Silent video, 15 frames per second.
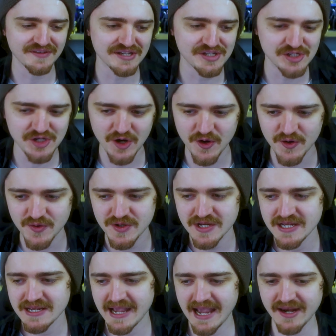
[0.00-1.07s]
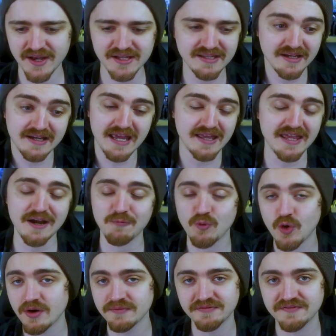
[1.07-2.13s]
of this show. And I did get that
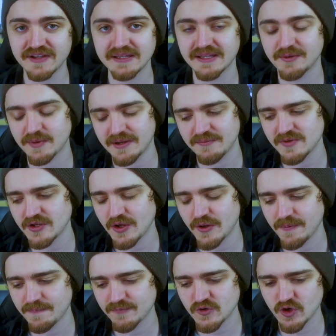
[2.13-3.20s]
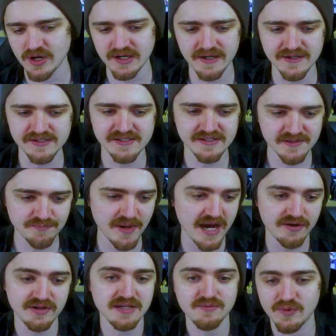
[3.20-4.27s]
warm feeling when, you know, Grant Gustin's
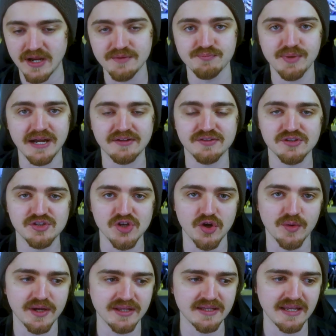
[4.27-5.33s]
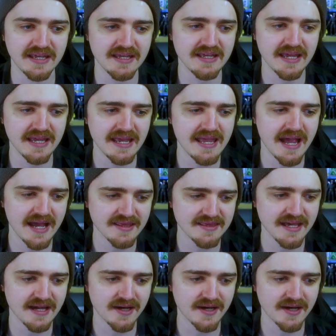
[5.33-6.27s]
Barry went back to Joe and he, he had